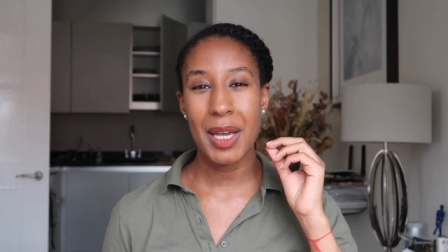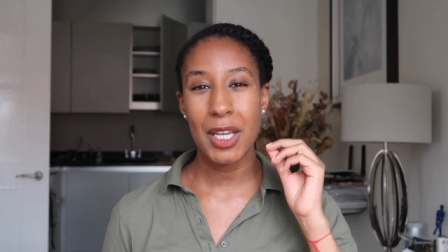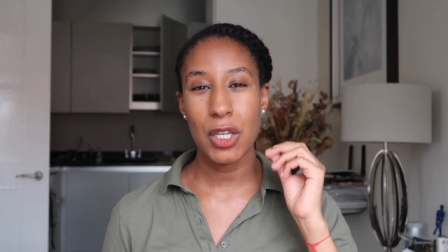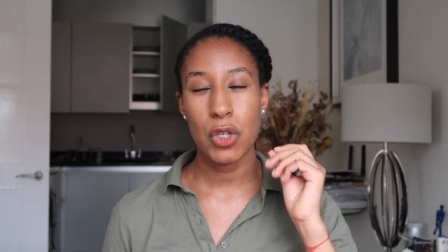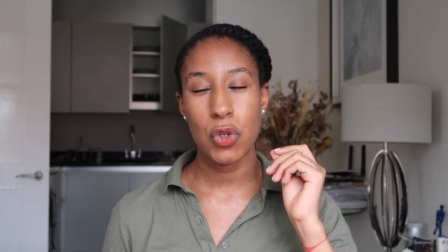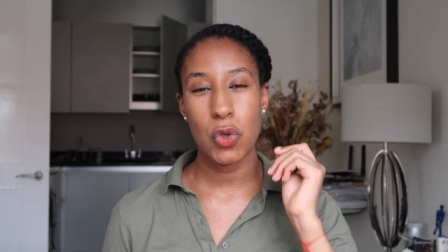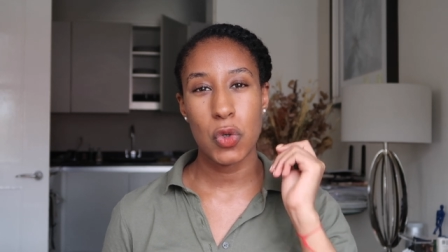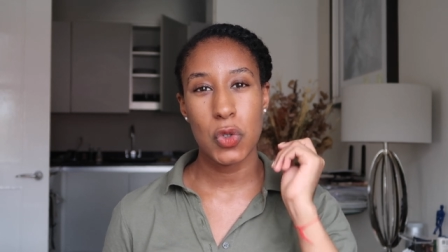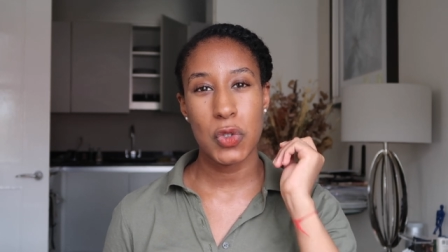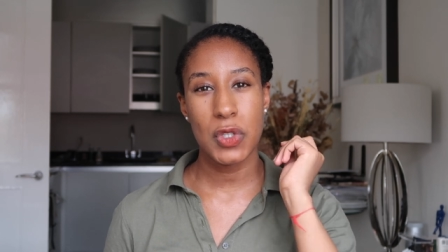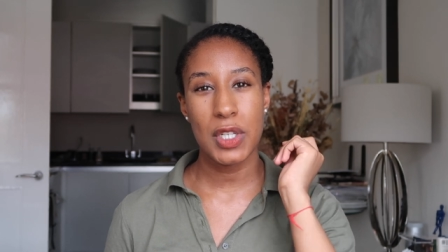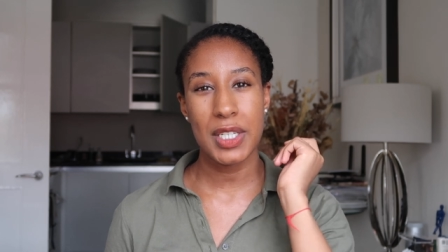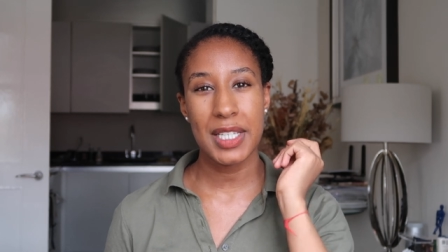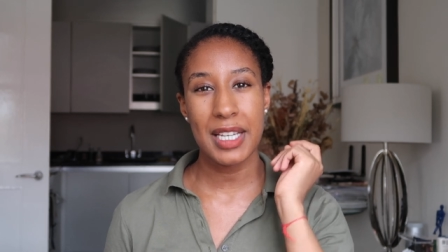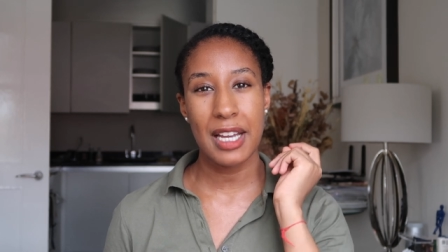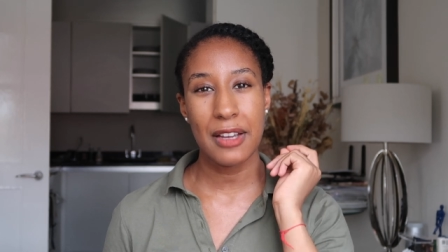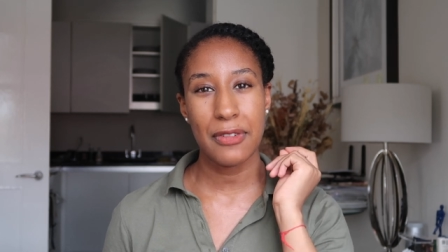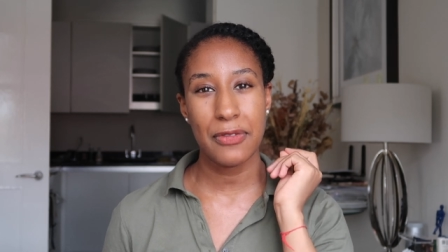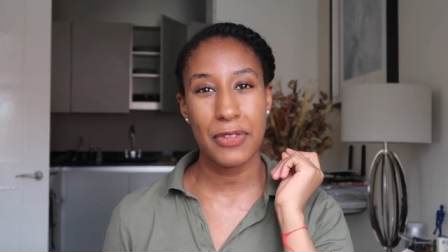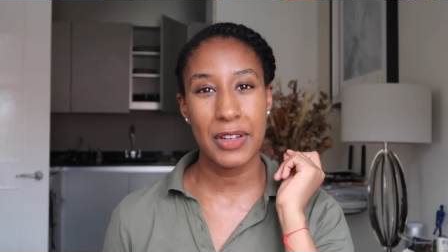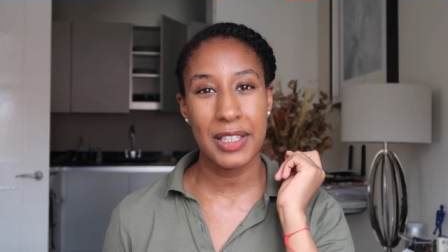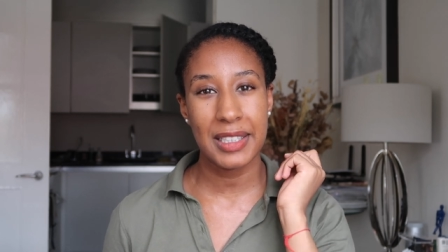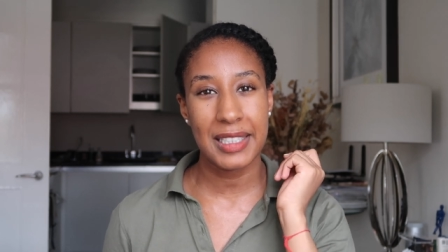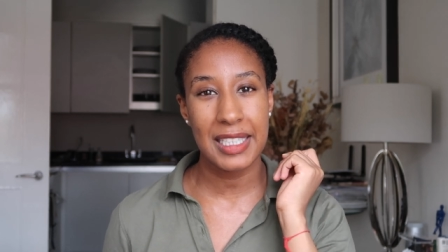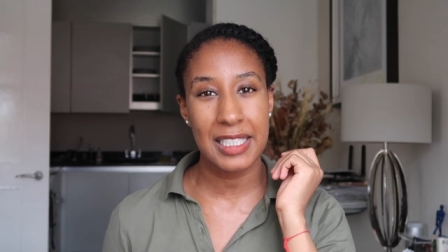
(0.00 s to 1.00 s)
I used it, I
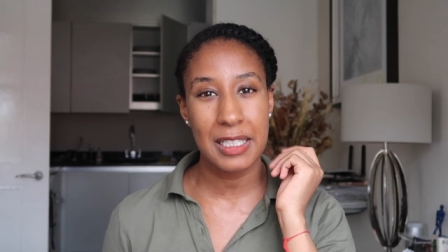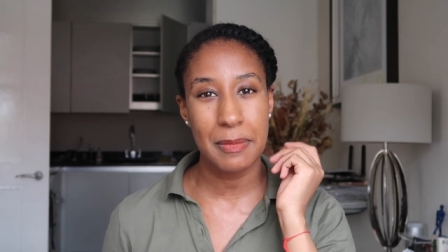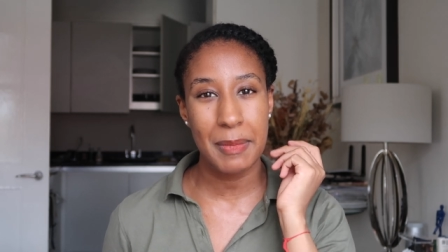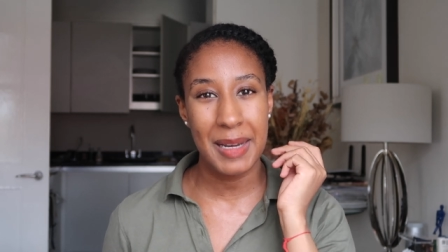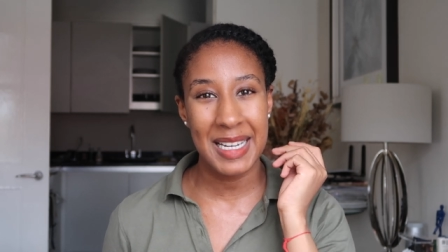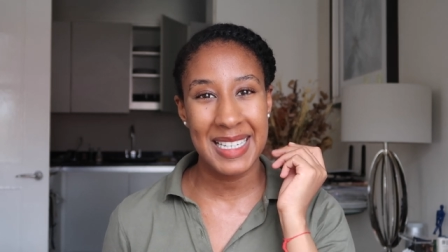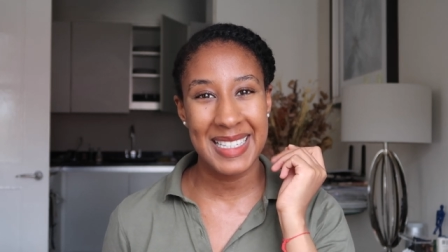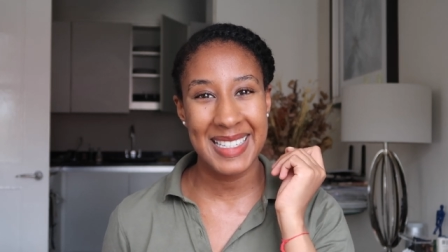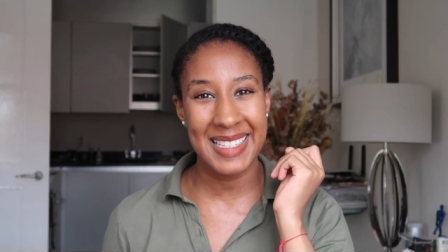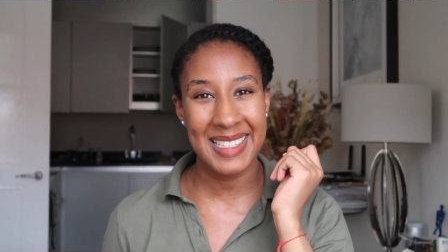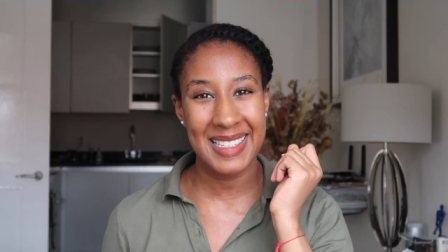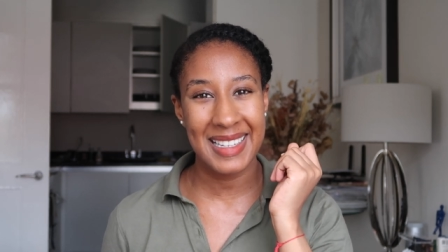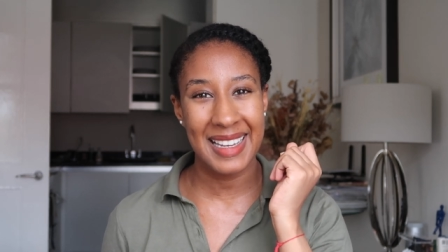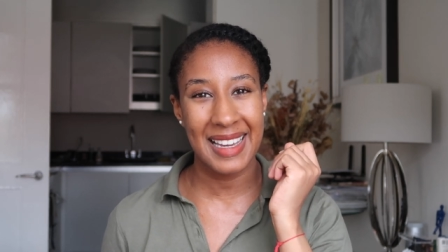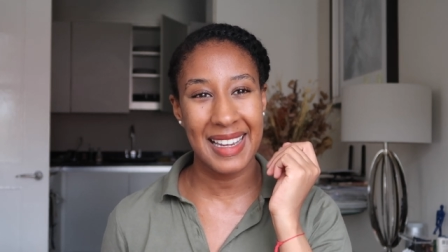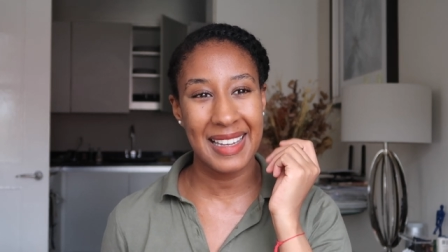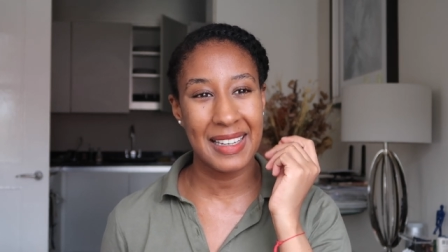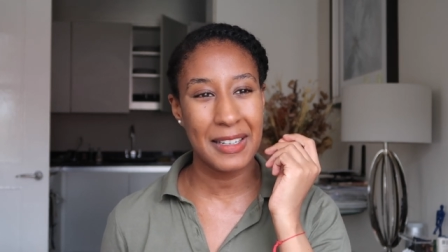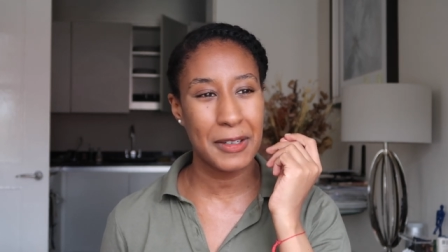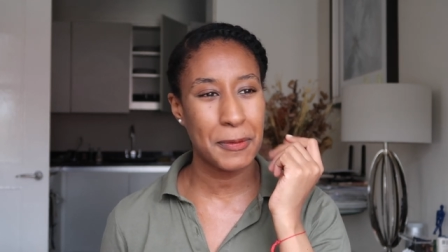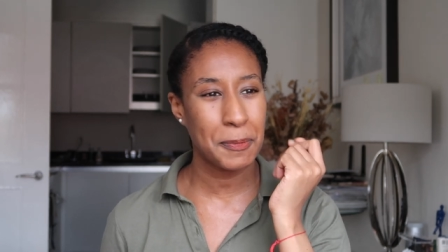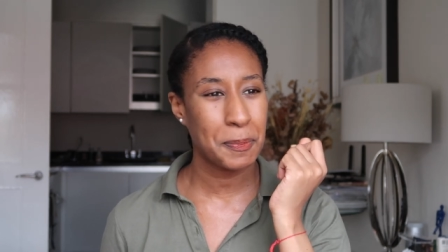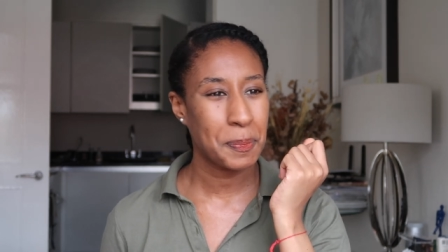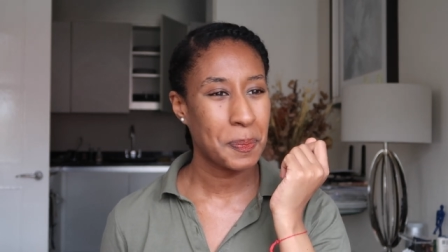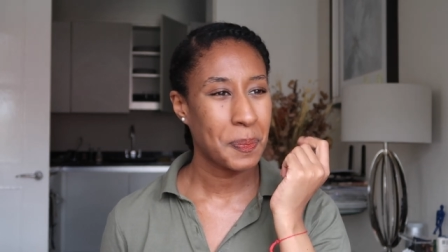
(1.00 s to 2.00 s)
felt that my
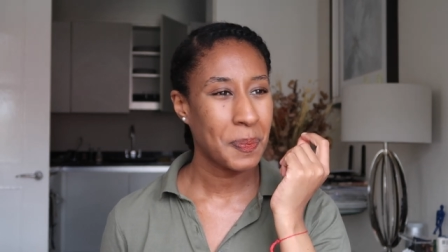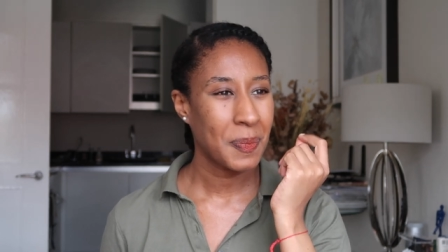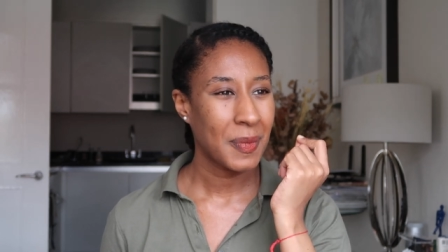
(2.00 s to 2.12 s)
skin